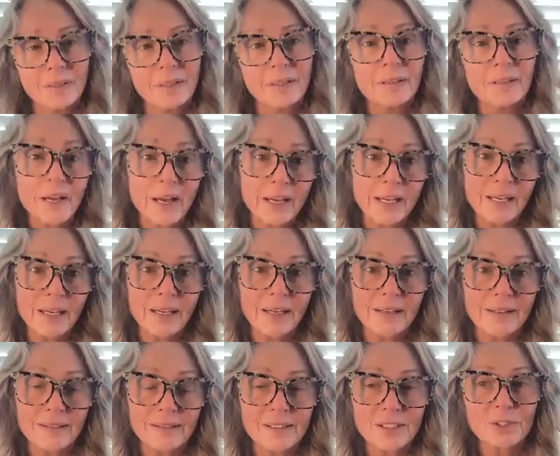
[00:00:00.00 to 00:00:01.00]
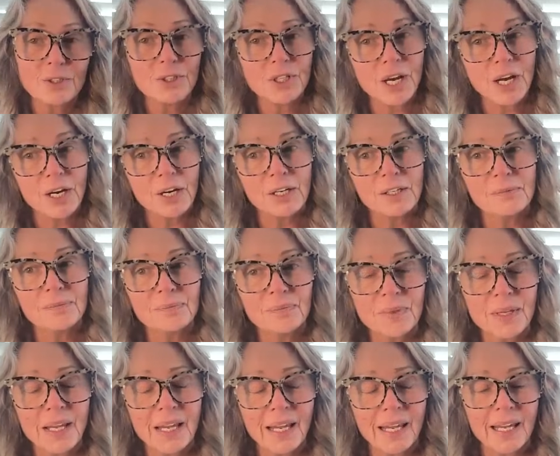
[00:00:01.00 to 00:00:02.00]
like, share
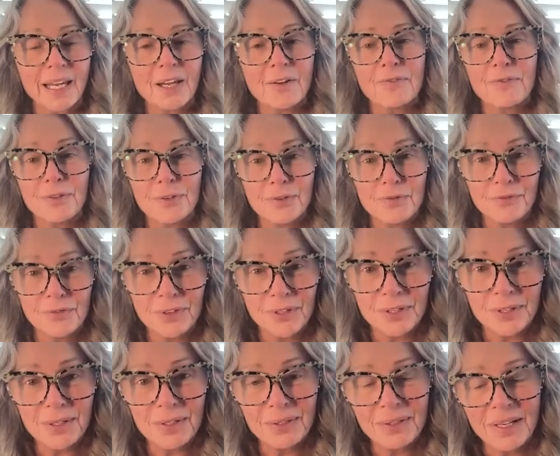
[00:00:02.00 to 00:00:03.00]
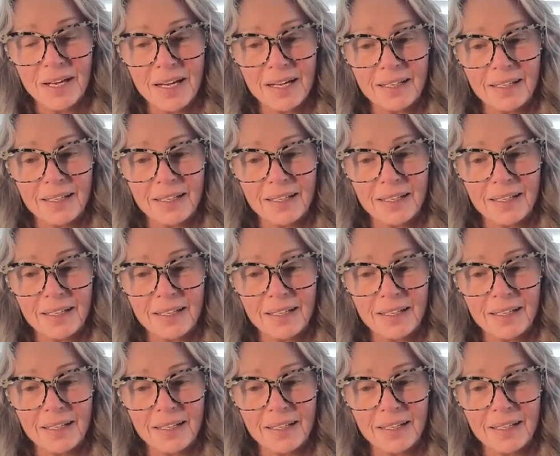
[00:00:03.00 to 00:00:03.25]
if you feel